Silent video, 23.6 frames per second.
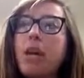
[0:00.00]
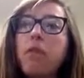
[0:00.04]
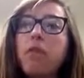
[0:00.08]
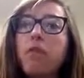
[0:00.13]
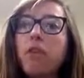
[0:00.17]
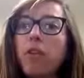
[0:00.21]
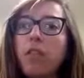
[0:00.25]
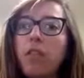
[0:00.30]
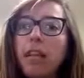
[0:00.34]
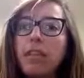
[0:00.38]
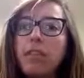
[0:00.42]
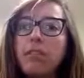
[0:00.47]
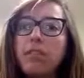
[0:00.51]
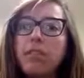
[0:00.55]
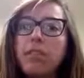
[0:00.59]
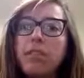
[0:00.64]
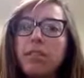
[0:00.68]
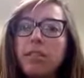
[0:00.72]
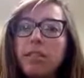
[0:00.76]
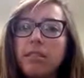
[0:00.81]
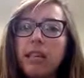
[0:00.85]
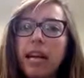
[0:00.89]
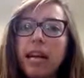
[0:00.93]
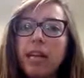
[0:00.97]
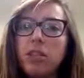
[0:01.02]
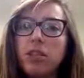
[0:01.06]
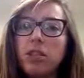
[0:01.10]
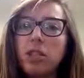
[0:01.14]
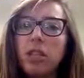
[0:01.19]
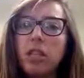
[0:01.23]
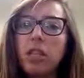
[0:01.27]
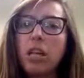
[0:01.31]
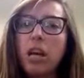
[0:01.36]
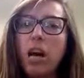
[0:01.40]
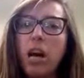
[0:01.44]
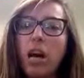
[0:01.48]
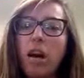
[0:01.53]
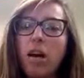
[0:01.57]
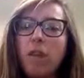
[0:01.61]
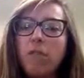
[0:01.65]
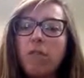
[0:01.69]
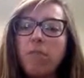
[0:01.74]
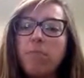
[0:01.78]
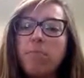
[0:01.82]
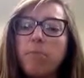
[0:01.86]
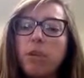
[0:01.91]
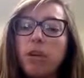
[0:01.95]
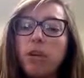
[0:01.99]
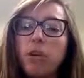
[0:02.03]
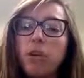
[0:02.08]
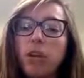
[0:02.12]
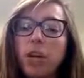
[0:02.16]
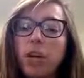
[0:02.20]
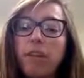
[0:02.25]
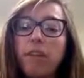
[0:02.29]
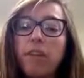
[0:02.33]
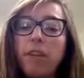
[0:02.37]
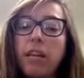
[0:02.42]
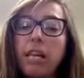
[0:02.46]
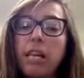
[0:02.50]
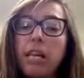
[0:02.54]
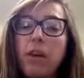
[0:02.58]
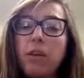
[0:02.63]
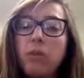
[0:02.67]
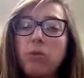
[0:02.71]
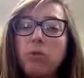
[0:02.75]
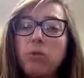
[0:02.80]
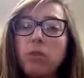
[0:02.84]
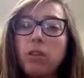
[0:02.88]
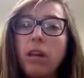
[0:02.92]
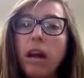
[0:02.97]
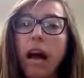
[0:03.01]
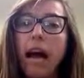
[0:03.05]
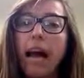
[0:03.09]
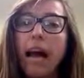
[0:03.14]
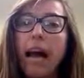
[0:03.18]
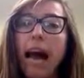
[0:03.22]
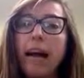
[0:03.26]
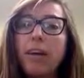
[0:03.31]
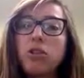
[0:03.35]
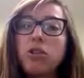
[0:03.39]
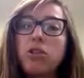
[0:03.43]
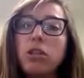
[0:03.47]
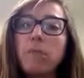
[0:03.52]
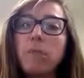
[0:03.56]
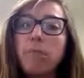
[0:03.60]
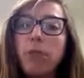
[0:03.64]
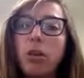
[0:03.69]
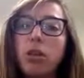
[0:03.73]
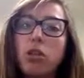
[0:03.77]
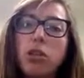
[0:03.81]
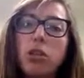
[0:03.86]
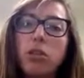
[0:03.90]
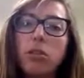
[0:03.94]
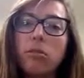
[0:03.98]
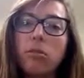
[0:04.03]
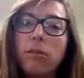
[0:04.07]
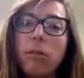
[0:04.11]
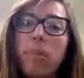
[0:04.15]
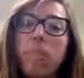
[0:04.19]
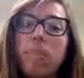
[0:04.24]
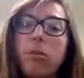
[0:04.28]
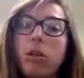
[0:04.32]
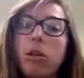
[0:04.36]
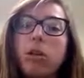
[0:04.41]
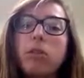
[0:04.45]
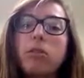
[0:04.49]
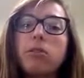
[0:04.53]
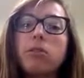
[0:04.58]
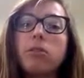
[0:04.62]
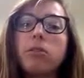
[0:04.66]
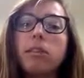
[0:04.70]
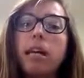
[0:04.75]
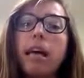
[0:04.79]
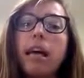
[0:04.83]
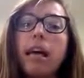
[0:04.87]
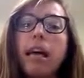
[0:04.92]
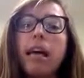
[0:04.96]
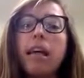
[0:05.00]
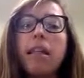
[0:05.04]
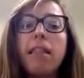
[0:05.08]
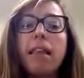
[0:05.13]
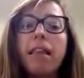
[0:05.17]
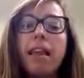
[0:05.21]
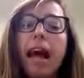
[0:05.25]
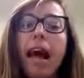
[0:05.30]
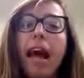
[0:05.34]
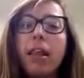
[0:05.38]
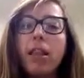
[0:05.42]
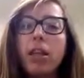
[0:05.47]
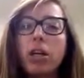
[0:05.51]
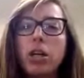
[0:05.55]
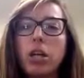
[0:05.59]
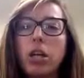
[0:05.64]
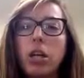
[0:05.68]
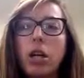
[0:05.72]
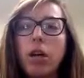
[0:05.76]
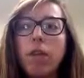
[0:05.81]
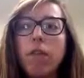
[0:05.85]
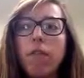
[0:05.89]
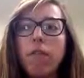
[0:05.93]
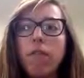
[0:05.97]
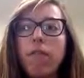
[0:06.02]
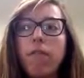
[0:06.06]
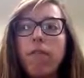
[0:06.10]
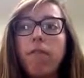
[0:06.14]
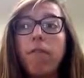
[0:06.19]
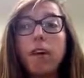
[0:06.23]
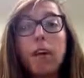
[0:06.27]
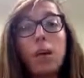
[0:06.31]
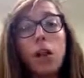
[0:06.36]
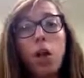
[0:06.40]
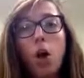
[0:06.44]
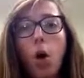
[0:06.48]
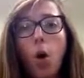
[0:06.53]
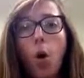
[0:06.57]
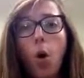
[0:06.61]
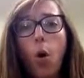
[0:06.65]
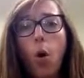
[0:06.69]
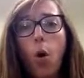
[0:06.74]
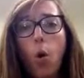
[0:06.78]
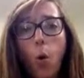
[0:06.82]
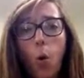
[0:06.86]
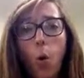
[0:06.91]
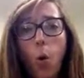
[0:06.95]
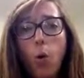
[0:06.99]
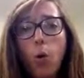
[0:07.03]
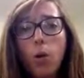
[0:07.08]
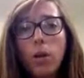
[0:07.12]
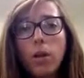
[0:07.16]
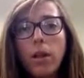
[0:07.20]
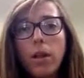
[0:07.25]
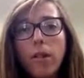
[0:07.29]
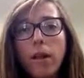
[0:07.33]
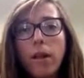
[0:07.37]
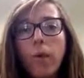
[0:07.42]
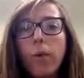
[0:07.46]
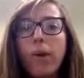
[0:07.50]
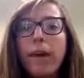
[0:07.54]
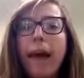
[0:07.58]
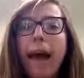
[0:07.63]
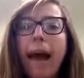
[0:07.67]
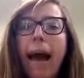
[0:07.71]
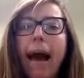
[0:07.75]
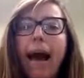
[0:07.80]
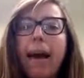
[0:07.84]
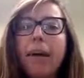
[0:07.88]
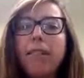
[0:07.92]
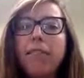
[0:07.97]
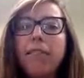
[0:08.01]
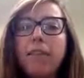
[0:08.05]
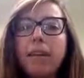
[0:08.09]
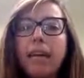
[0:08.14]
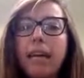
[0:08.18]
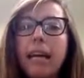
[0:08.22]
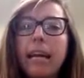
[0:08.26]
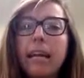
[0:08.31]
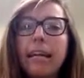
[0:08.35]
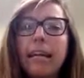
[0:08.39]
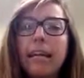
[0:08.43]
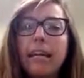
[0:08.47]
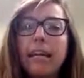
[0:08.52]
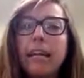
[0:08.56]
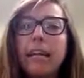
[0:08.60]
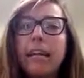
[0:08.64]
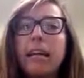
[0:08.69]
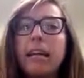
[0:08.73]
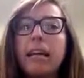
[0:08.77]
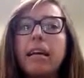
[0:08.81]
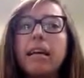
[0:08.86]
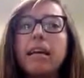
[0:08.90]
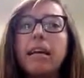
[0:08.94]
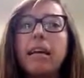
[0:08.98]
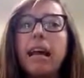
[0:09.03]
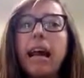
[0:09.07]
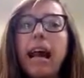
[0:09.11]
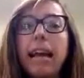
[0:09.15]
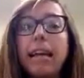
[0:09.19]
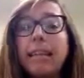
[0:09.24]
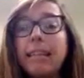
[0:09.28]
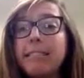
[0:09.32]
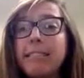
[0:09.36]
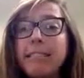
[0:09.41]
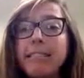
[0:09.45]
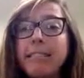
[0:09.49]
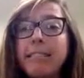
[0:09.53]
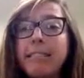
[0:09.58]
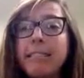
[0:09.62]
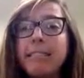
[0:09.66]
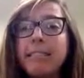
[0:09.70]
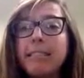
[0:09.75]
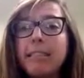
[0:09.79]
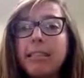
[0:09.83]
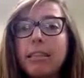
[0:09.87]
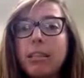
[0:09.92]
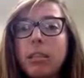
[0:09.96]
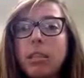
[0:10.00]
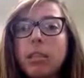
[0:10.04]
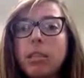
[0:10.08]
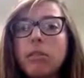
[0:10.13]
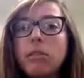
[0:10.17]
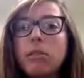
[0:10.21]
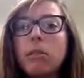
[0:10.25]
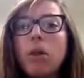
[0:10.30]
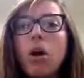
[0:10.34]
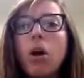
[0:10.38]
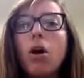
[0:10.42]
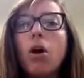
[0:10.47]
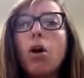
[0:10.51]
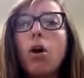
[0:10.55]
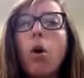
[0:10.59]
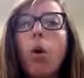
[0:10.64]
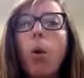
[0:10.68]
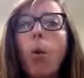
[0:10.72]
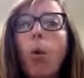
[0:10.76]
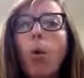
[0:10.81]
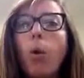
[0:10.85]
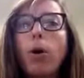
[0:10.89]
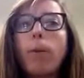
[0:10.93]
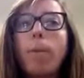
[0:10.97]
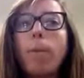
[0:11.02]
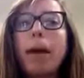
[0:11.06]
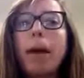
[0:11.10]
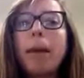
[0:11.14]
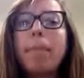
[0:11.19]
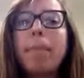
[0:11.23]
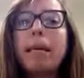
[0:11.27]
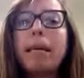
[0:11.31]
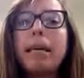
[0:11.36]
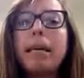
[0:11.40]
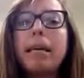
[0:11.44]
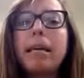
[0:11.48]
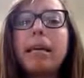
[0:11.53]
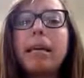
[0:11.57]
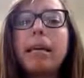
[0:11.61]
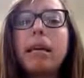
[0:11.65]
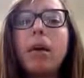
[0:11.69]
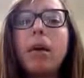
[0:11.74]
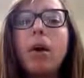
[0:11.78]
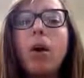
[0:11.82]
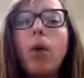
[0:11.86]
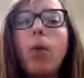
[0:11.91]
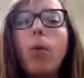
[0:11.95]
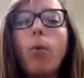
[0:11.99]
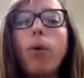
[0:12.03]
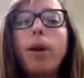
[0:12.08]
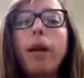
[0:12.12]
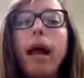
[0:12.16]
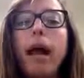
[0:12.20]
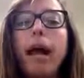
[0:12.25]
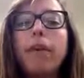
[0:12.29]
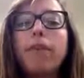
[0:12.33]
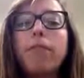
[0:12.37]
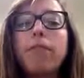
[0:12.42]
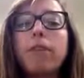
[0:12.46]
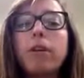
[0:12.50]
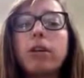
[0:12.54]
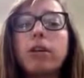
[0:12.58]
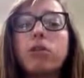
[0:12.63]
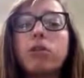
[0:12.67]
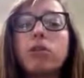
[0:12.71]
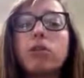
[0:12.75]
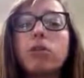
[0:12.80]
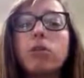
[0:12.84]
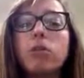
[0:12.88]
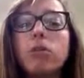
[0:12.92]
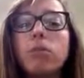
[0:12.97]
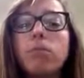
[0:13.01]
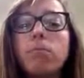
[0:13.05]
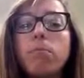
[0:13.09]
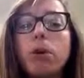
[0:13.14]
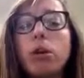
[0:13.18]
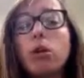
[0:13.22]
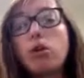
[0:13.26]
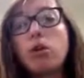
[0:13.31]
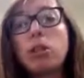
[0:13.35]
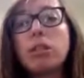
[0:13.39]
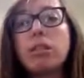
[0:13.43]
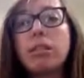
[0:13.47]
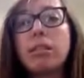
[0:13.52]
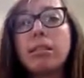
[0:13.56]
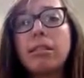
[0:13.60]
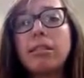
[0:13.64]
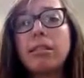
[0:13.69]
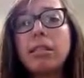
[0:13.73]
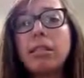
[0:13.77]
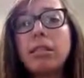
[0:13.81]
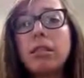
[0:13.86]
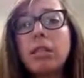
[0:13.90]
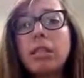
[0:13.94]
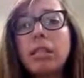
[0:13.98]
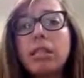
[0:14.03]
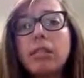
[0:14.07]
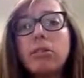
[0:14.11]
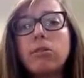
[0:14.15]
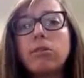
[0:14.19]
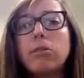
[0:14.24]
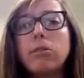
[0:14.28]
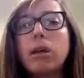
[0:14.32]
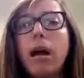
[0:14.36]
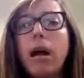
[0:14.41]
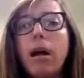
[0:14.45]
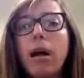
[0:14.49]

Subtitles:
For this section of book look videos, I actually purchased some books that either fill a hole that we have in an existing series, or maybe when I first purchased a series,